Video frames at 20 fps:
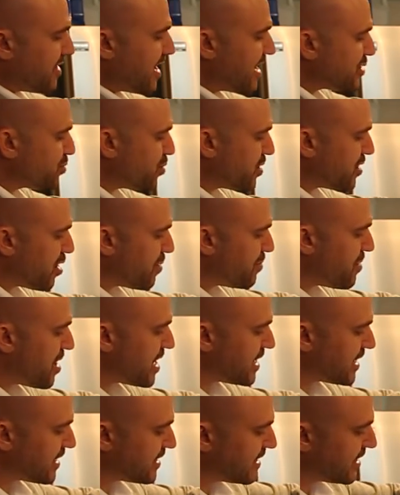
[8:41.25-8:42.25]
That's what our
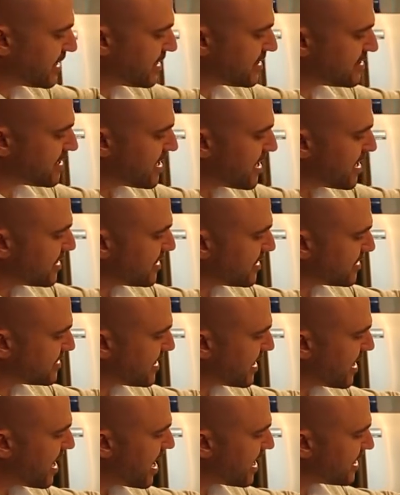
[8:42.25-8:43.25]
body needs to
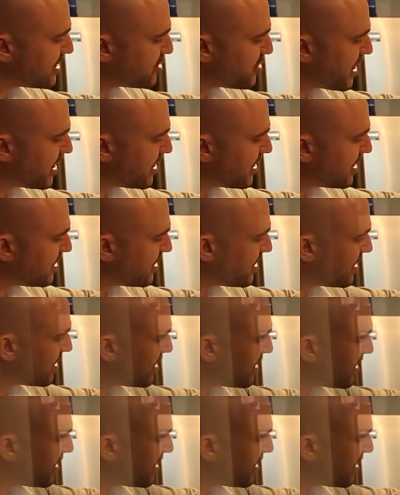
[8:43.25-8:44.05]
stay hydrated.